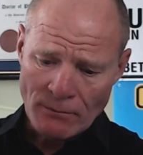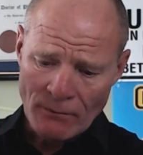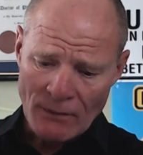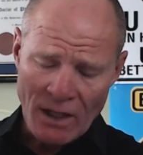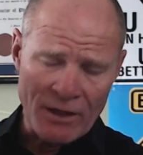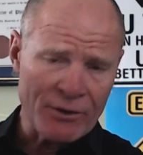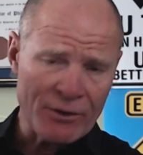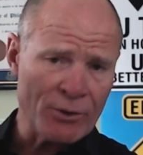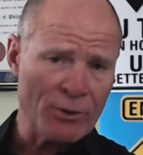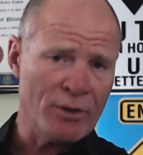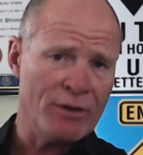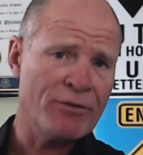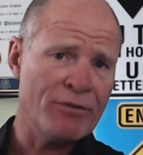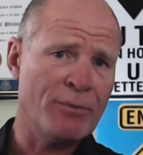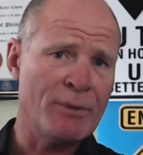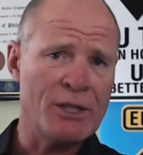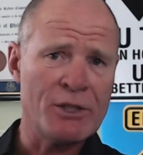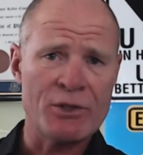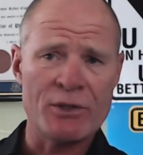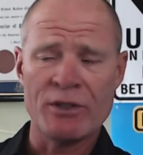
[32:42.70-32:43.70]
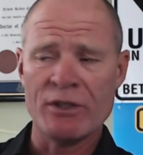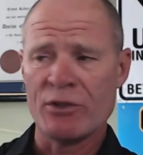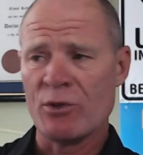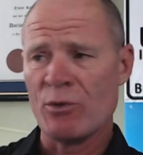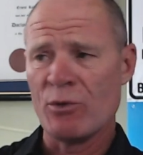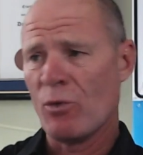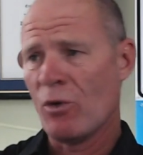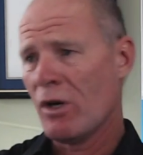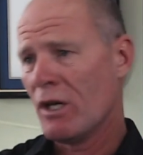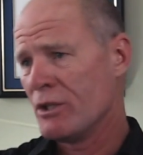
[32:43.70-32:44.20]
other information that
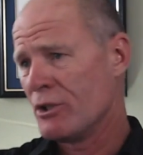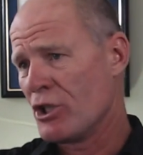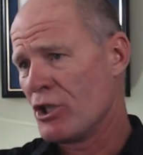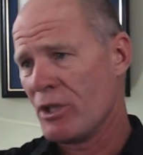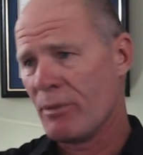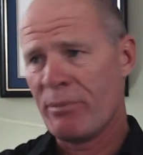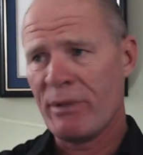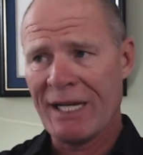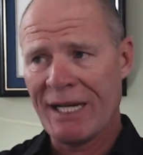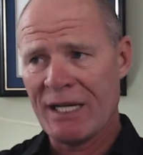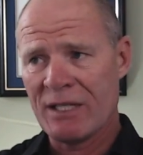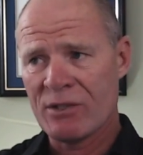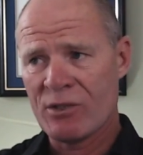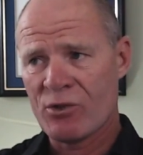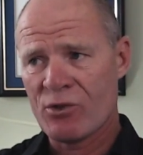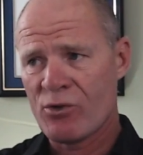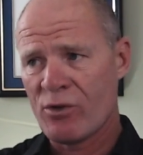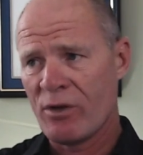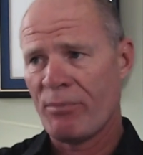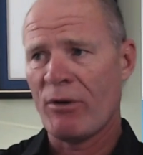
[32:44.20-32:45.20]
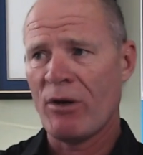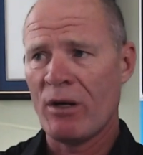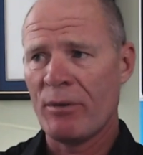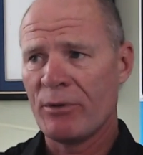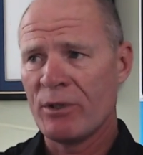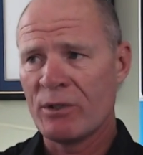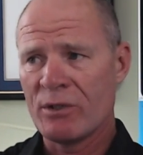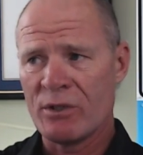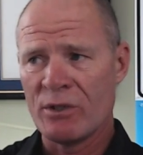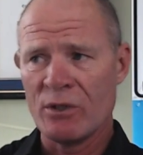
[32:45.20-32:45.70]
you want, GPS,
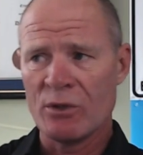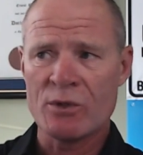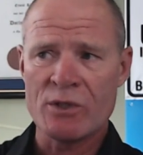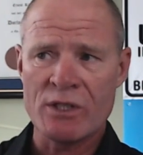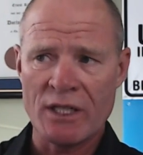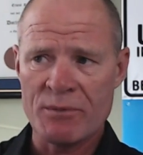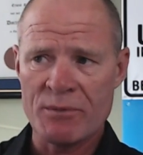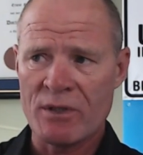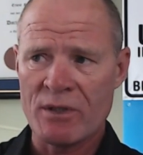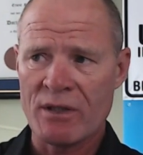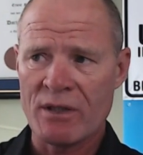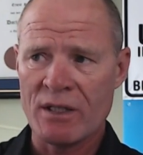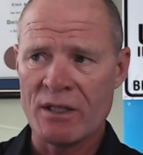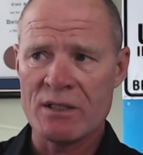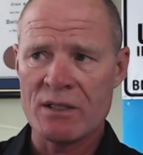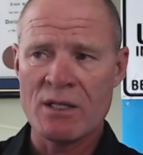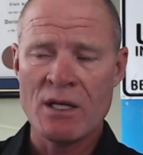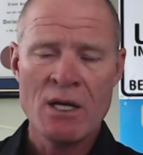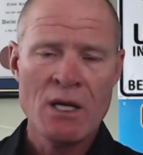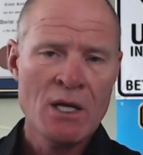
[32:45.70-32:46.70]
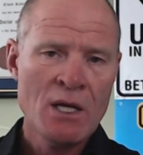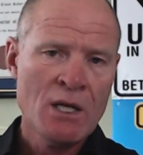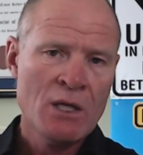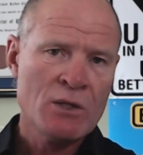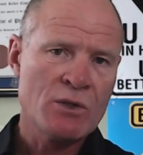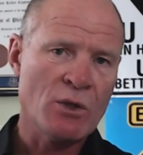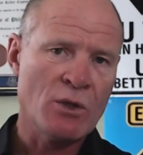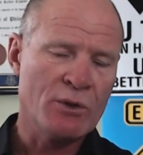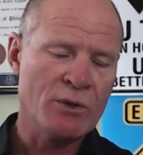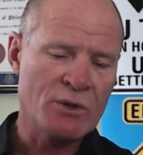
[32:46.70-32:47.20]
tripometers, and those types of things.
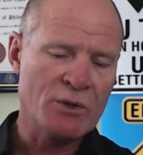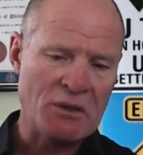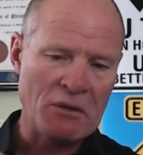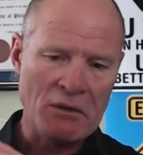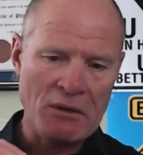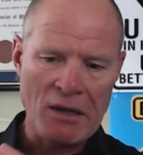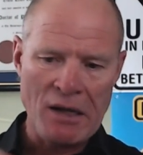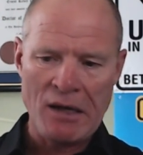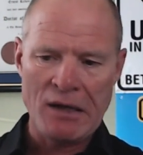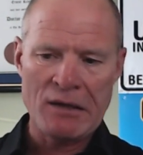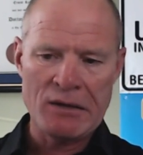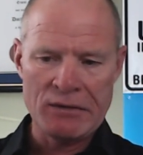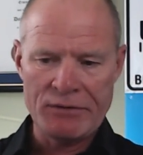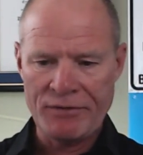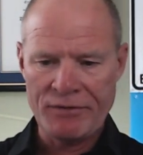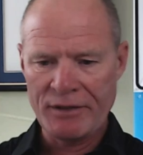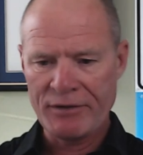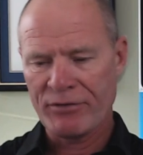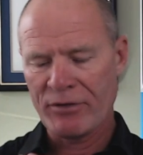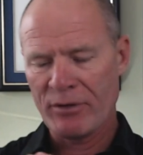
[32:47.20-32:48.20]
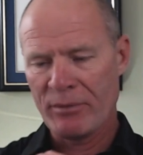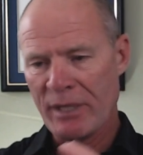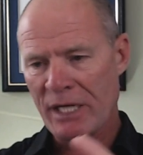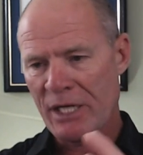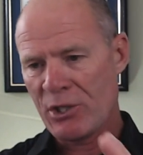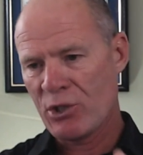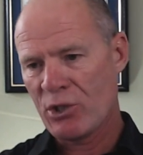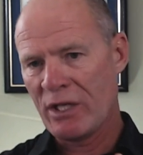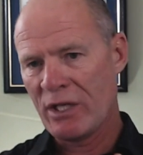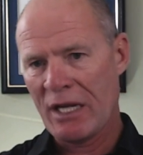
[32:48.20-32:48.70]
So there's a lot of
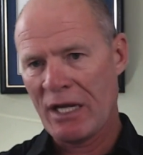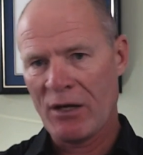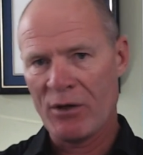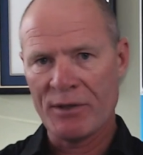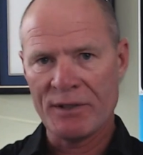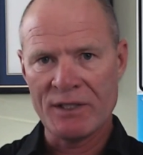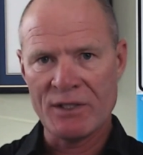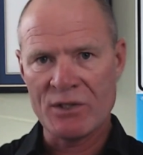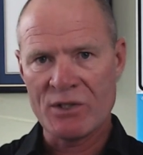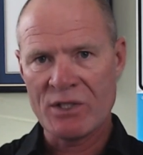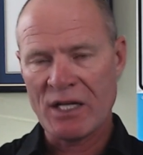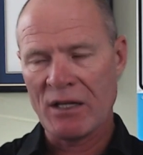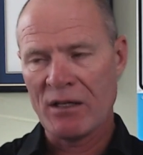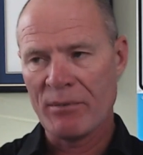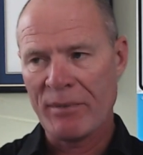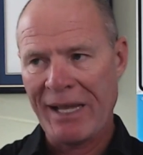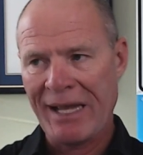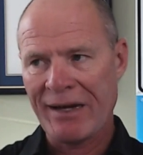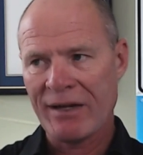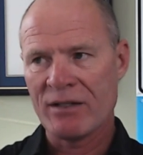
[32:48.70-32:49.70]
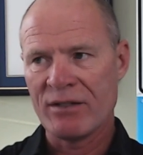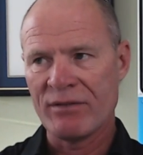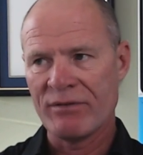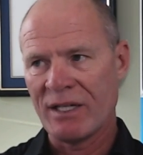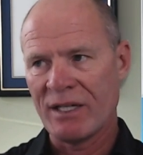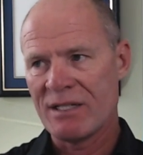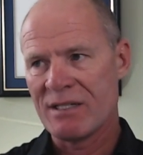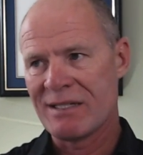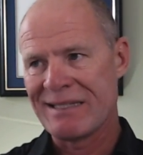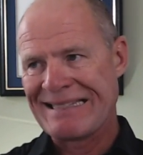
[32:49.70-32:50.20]
information now on these telematic
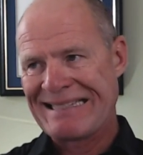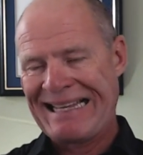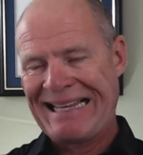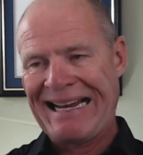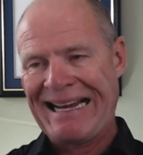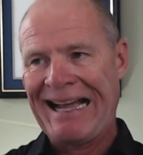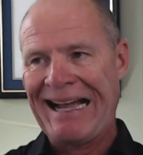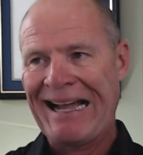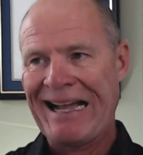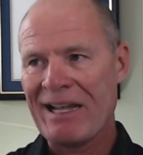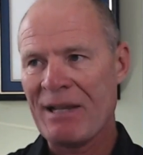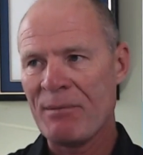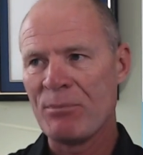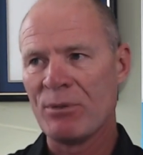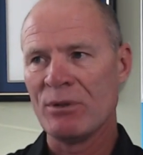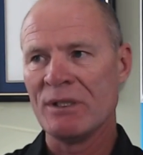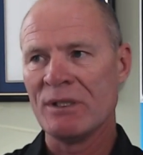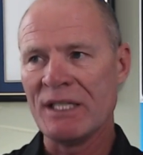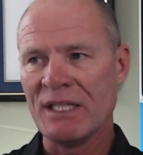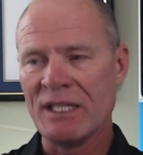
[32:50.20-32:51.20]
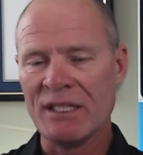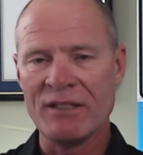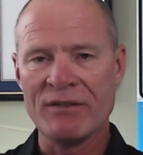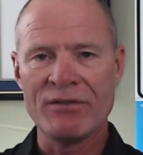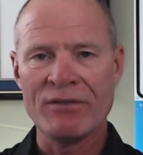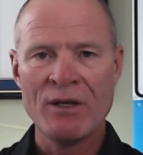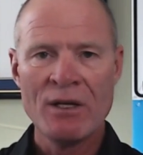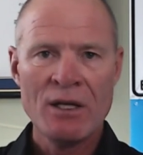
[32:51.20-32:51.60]
devices that I believe